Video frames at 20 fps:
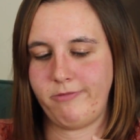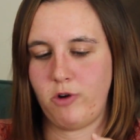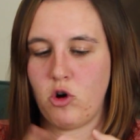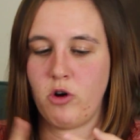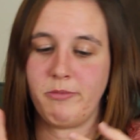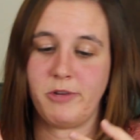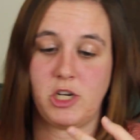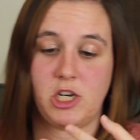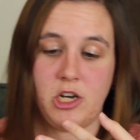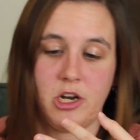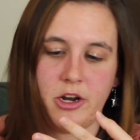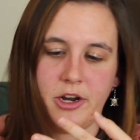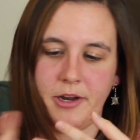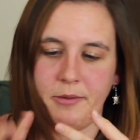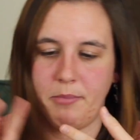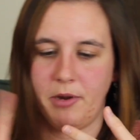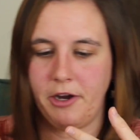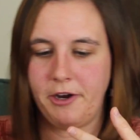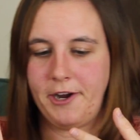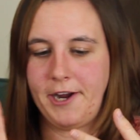or
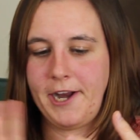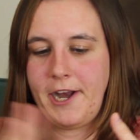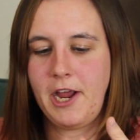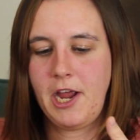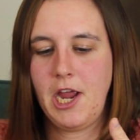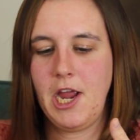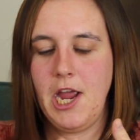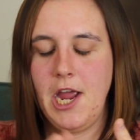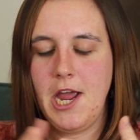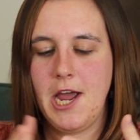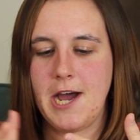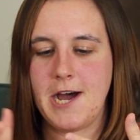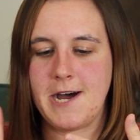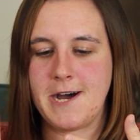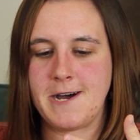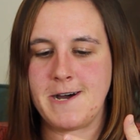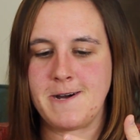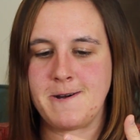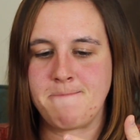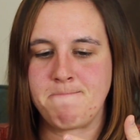missionary, period,
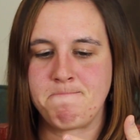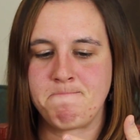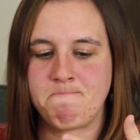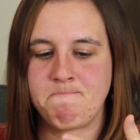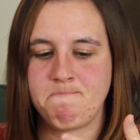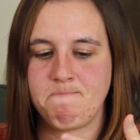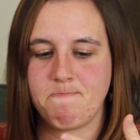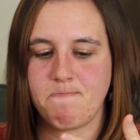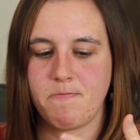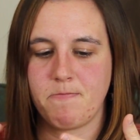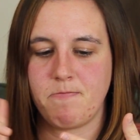um,